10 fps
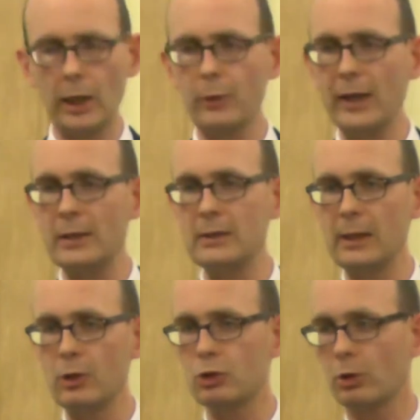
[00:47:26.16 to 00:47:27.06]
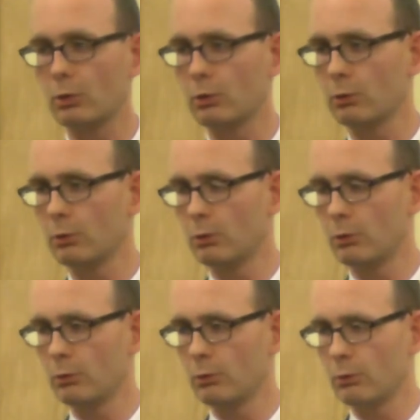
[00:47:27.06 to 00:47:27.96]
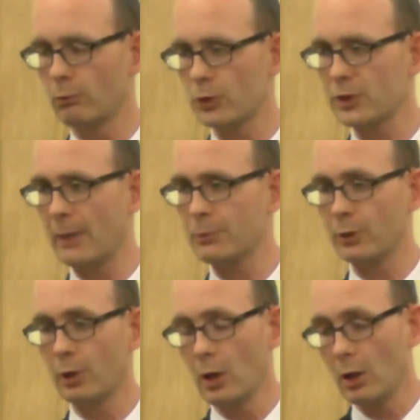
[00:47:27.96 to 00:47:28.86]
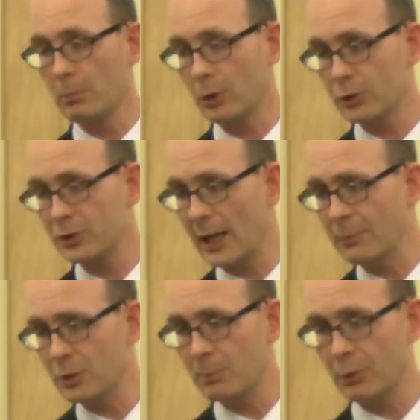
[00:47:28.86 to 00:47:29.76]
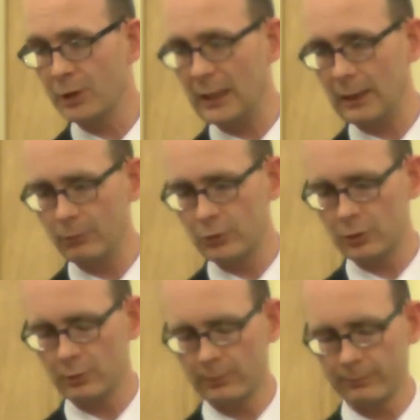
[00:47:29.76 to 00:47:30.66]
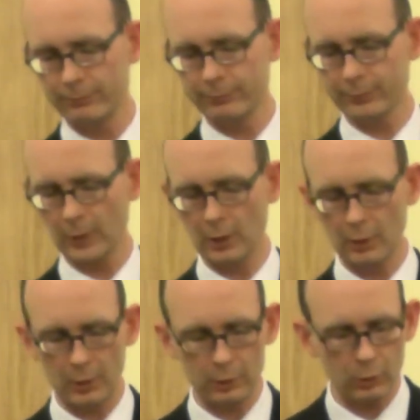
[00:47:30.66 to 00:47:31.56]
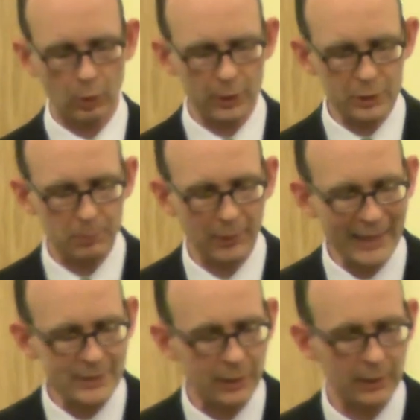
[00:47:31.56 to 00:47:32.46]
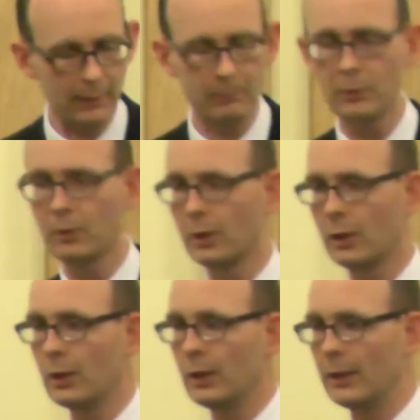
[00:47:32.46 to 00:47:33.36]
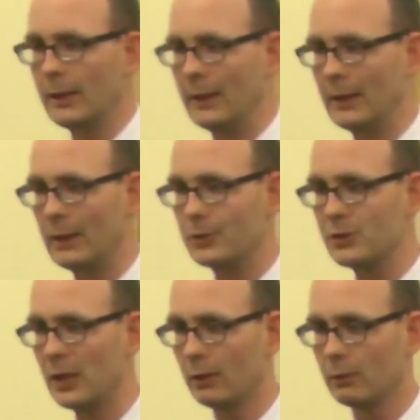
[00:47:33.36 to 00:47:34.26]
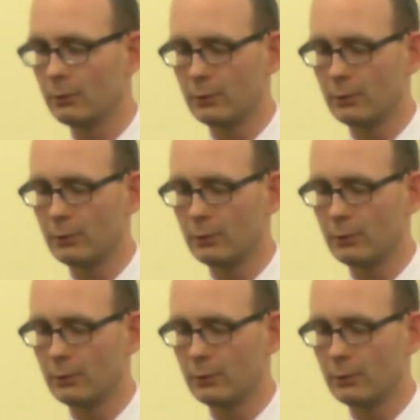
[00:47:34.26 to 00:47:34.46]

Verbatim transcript: A great danger for Samson. Because Samson believes that God is blessing him in his sin.